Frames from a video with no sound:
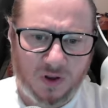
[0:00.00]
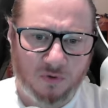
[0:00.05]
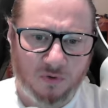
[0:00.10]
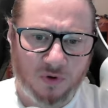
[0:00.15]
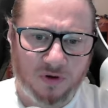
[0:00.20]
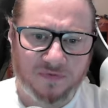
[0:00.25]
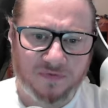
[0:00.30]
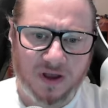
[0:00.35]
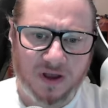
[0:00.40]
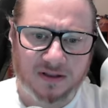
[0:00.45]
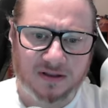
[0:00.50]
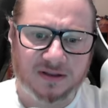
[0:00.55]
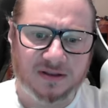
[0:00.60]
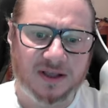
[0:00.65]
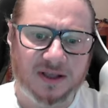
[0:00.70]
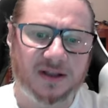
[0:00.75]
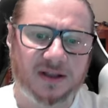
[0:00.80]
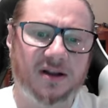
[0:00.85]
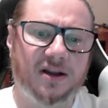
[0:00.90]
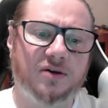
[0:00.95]
We've got the
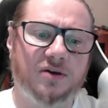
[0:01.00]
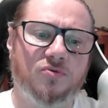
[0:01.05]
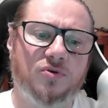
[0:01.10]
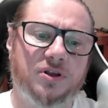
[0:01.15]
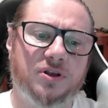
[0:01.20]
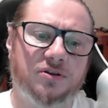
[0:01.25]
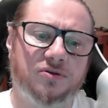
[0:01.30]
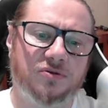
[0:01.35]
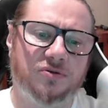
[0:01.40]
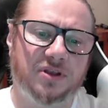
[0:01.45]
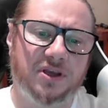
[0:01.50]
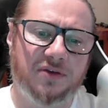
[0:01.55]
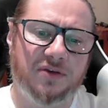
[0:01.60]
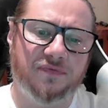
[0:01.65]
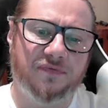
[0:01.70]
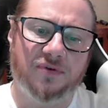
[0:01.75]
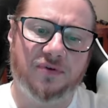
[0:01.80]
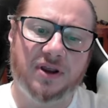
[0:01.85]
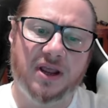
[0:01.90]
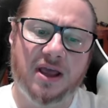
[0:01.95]
deadly queen to
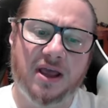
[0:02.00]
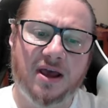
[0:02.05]
d3,